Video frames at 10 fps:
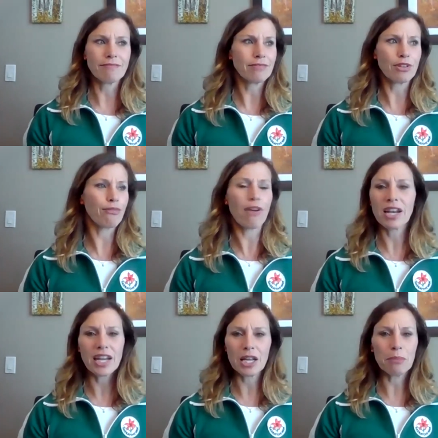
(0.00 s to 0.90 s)

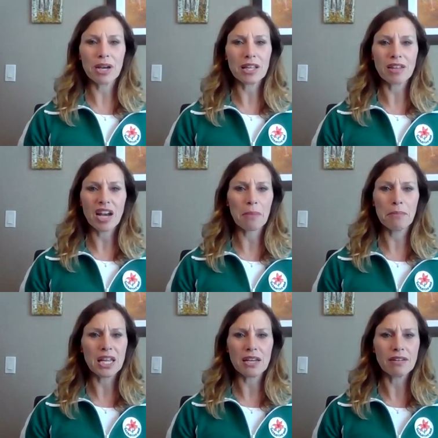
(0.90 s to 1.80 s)
define anybody that I
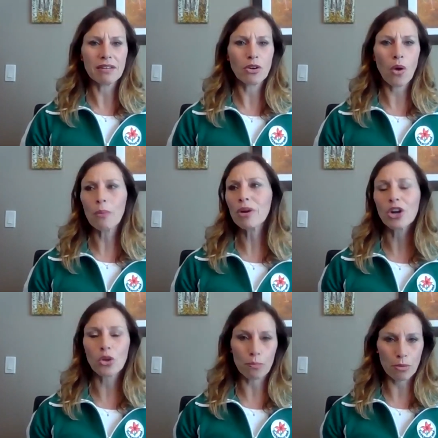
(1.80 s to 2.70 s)
meet. I want to
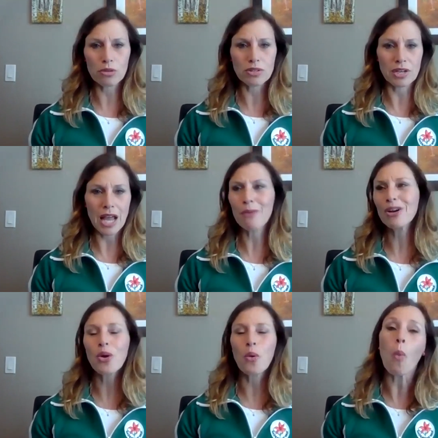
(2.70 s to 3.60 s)
know the person. I want
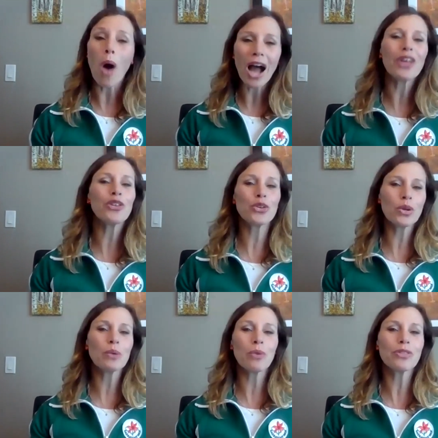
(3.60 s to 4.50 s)
to know why they're
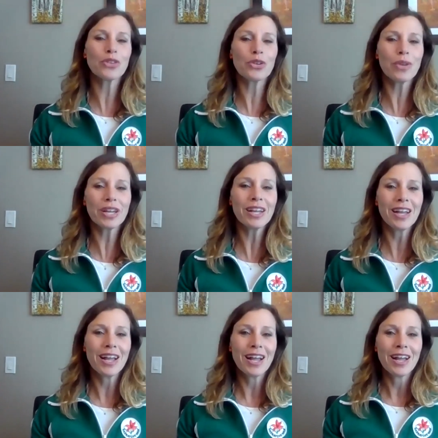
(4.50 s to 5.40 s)
doing what they're doing,
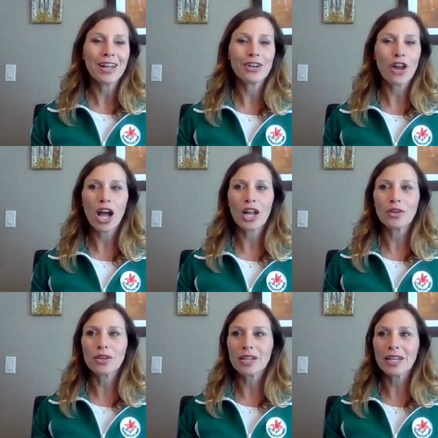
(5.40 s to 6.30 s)
not
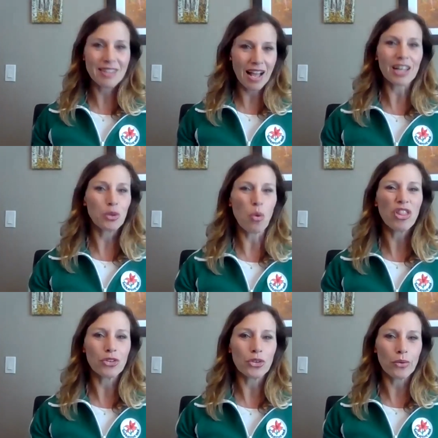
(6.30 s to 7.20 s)
exactly what
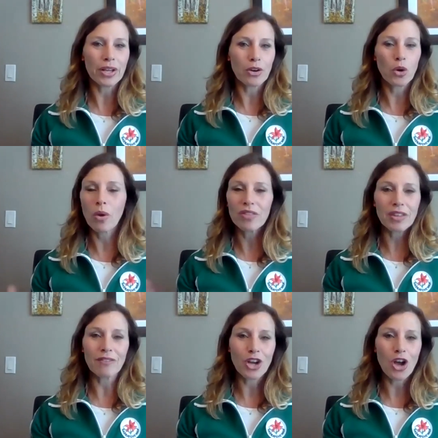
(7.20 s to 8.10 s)
they're doing or what
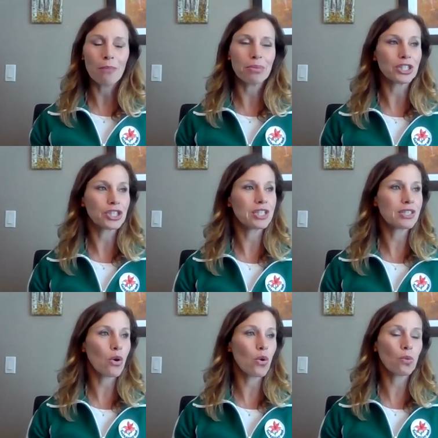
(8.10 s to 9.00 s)
they've accomplished. And
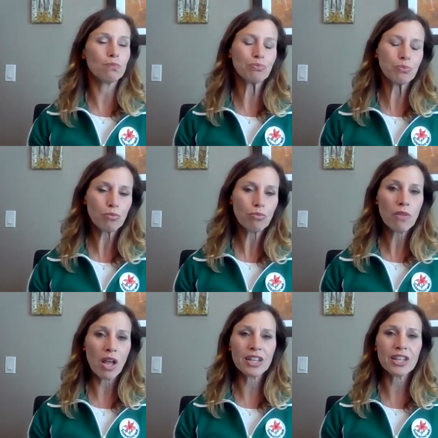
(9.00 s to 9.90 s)
so
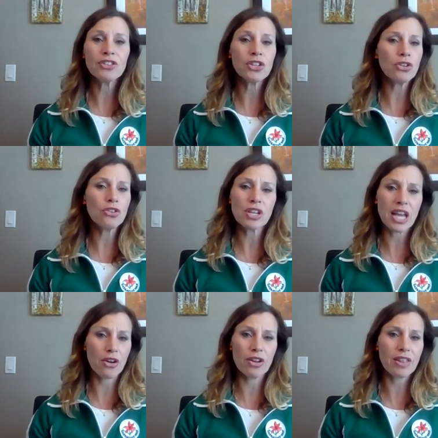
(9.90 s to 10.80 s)
I continue to
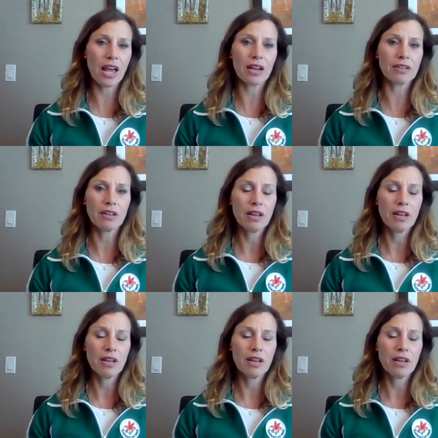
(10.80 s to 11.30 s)
carry that